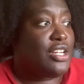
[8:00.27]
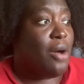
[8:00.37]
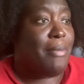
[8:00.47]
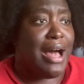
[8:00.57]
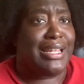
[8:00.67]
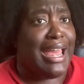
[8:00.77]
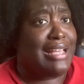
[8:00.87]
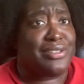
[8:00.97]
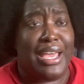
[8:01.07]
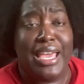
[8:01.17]
Molly
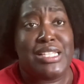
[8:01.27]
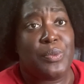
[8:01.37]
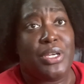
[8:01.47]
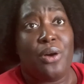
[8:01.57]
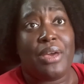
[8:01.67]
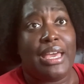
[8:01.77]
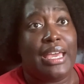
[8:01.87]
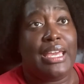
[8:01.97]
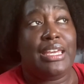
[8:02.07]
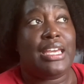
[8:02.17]
asked her, "Hey, is we
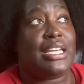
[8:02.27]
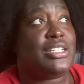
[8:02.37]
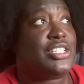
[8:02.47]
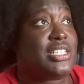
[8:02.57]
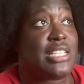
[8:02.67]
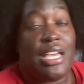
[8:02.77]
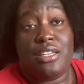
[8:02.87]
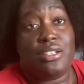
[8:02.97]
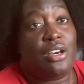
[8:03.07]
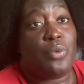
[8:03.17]
okay?" And she said,
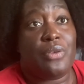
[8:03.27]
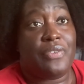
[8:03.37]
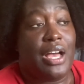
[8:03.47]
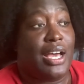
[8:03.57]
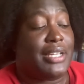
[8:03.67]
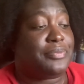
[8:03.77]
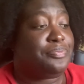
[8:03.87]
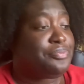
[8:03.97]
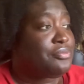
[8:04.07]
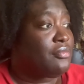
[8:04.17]
"We're fine."
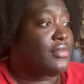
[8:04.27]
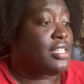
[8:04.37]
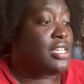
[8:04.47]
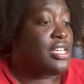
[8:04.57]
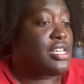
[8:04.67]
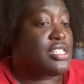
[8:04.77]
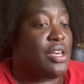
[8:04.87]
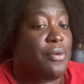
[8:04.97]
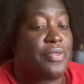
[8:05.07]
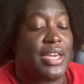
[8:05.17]

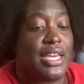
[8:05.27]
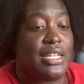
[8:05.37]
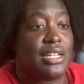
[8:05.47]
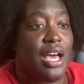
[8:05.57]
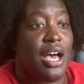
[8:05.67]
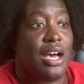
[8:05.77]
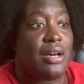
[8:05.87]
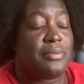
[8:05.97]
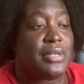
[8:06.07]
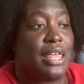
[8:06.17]
So then
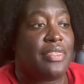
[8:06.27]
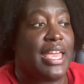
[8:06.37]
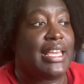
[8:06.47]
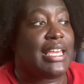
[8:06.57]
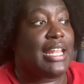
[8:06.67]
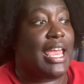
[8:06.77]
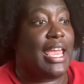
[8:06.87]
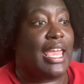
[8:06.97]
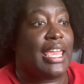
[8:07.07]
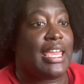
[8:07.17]
they get
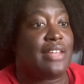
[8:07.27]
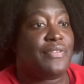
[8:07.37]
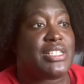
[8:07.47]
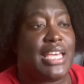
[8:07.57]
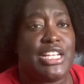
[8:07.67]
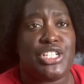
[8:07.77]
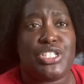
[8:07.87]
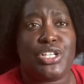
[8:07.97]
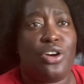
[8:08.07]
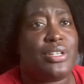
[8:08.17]
a invitation
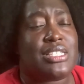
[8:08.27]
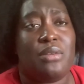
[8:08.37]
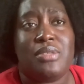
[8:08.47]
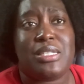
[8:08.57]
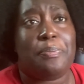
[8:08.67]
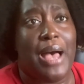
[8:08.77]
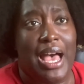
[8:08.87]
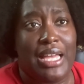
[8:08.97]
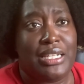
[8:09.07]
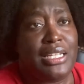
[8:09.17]
to go to some
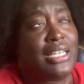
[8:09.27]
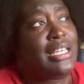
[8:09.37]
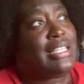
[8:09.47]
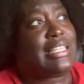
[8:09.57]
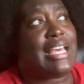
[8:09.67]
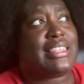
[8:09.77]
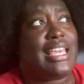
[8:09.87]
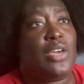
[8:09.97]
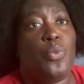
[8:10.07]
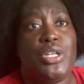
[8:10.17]
spot that
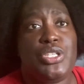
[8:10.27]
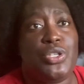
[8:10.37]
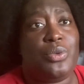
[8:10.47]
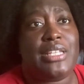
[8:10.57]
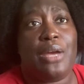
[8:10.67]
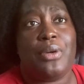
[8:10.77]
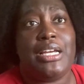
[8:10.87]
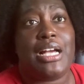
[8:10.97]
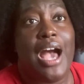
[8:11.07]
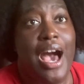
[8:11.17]
they went to when they were in
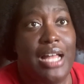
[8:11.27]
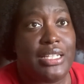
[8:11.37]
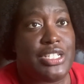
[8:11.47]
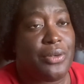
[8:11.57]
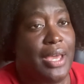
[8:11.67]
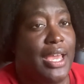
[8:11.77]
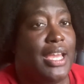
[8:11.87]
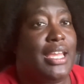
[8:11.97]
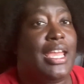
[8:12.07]
college, okay?